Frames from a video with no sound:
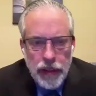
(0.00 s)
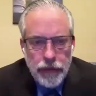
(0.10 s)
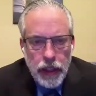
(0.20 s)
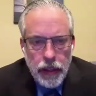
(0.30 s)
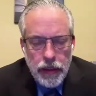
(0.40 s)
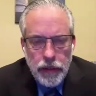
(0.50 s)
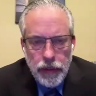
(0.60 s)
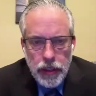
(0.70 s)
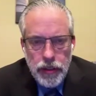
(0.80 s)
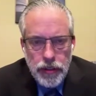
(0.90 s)
believe the
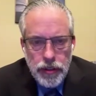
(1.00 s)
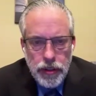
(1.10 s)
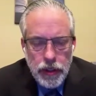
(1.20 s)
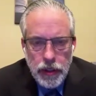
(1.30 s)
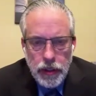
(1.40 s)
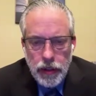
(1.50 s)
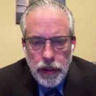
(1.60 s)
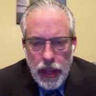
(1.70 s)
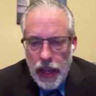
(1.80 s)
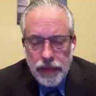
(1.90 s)
village
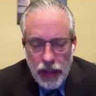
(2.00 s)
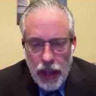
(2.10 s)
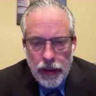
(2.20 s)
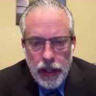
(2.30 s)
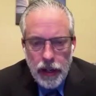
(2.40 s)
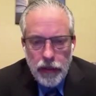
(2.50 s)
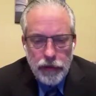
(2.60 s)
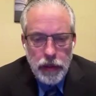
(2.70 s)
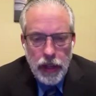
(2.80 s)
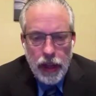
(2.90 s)
has allocated
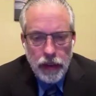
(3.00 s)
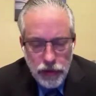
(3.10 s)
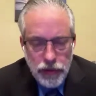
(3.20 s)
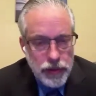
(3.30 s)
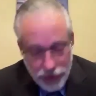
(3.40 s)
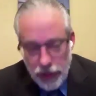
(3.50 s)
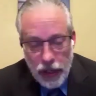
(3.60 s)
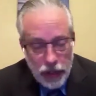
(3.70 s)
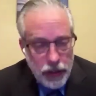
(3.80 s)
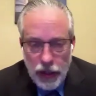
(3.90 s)
a few dollars,
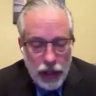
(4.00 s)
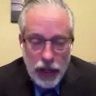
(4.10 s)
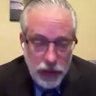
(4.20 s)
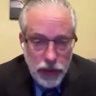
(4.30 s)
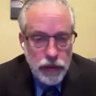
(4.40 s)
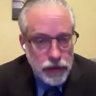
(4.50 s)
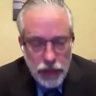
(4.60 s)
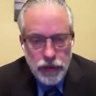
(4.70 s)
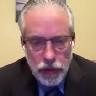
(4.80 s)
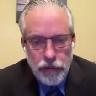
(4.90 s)
and I hate to use
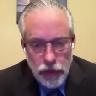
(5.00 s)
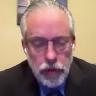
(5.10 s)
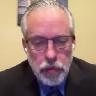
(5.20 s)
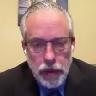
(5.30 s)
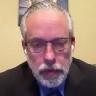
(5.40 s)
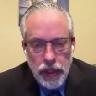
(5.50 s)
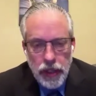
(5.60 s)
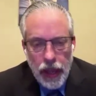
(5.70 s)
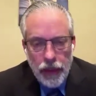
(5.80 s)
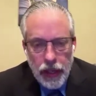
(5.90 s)
that term few, but
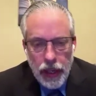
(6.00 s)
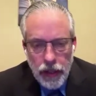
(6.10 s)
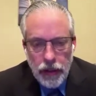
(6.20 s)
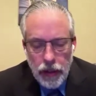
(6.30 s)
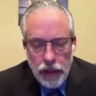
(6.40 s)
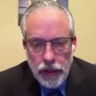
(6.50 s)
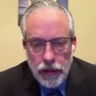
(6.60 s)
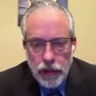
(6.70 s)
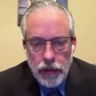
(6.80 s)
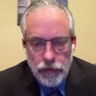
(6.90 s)
we allocated
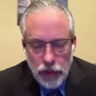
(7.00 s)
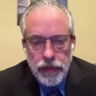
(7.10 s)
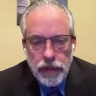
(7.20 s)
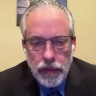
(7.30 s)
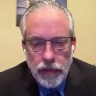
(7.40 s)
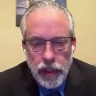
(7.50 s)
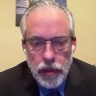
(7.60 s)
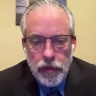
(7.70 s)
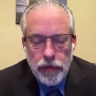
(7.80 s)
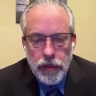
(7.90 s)
funds
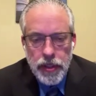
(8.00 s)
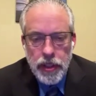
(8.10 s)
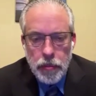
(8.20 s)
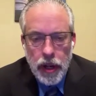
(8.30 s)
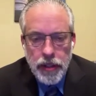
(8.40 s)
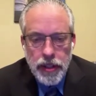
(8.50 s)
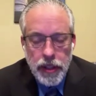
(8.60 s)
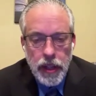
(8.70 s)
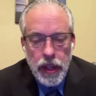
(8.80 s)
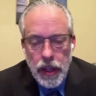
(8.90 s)
available for senior
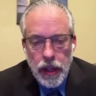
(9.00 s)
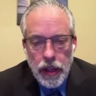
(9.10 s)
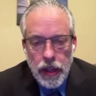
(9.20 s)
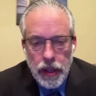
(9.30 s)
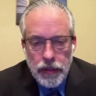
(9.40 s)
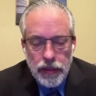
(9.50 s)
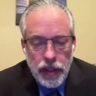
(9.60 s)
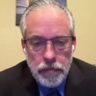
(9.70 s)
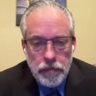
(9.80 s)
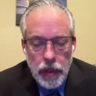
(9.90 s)
projects.
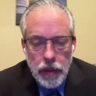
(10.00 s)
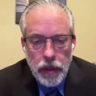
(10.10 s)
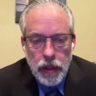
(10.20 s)
Some